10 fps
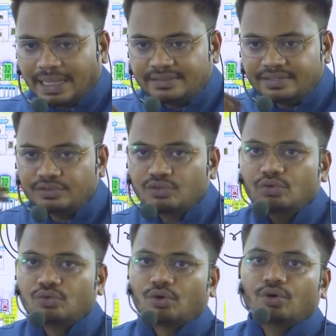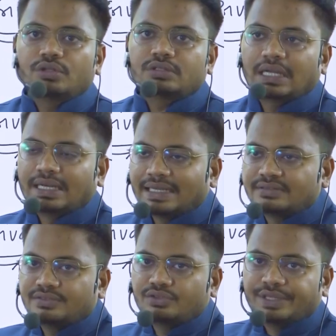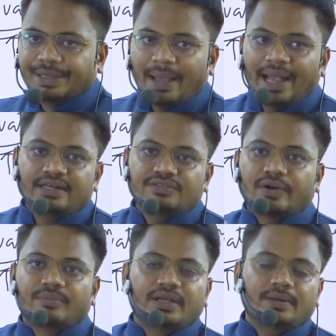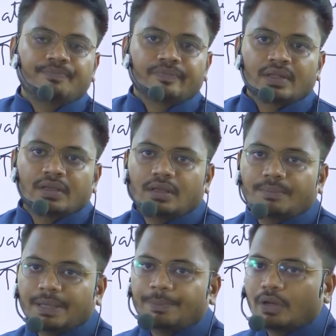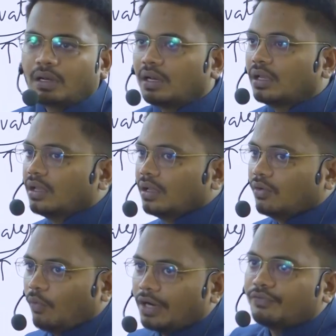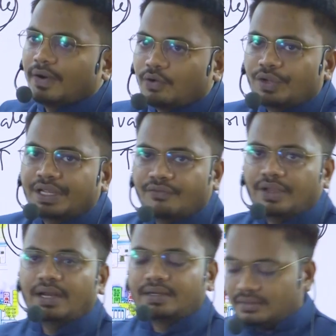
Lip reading: excessive growth and excessive demands from the people, what we are doing, we are